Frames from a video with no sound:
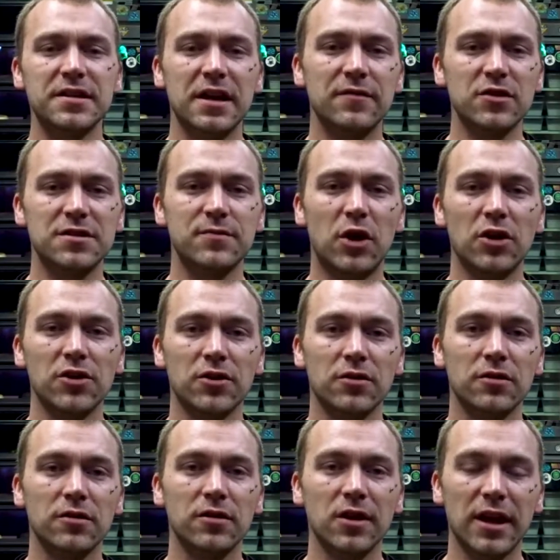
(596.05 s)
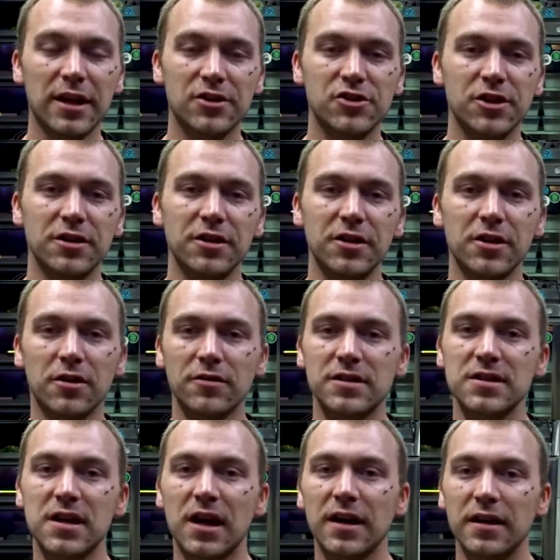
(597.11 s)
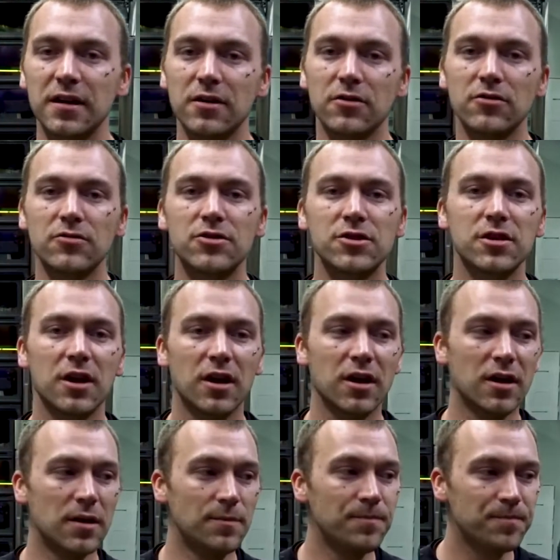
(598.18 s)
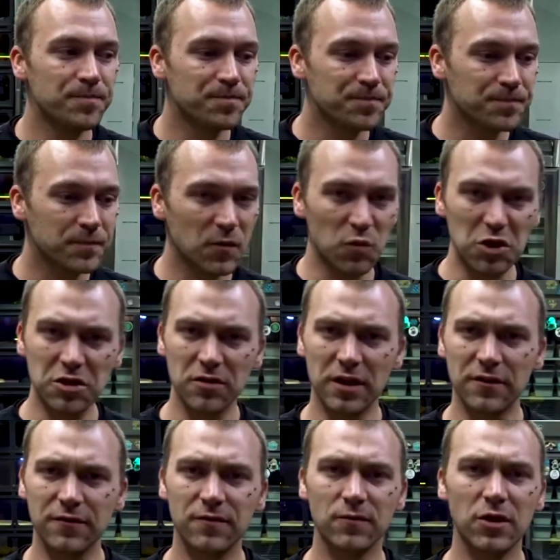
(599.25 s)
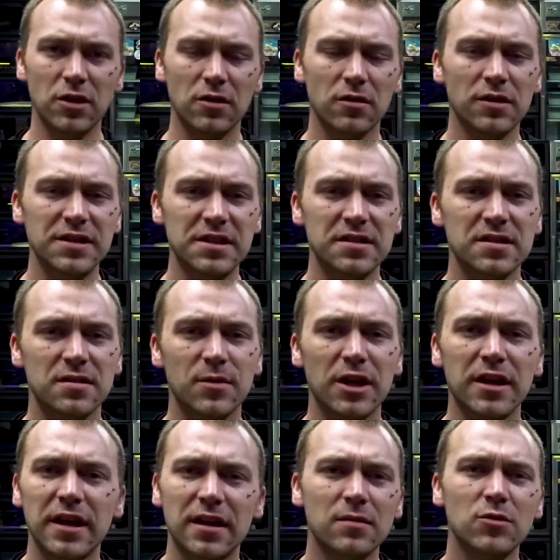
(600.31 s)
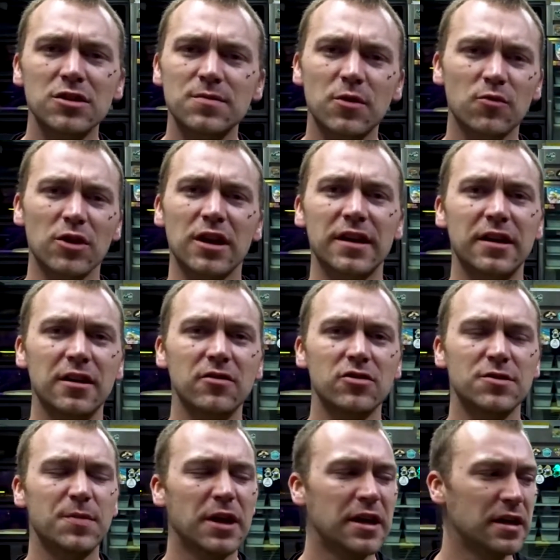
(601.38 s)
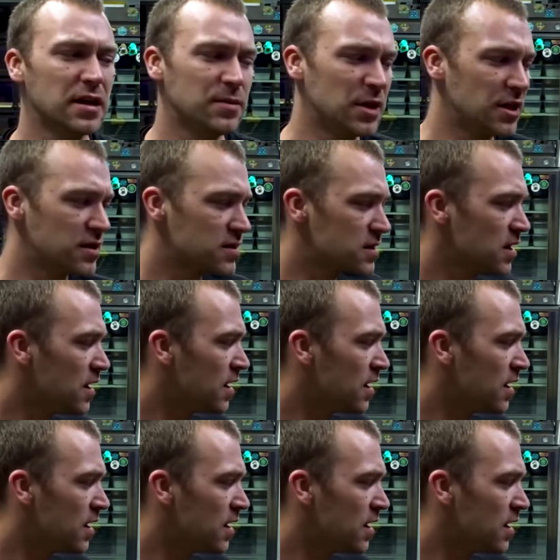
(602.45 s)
I have a smaller collection. It's not huge. huge. We do have, you know, a decent amount of animals, but we're not huge by any means.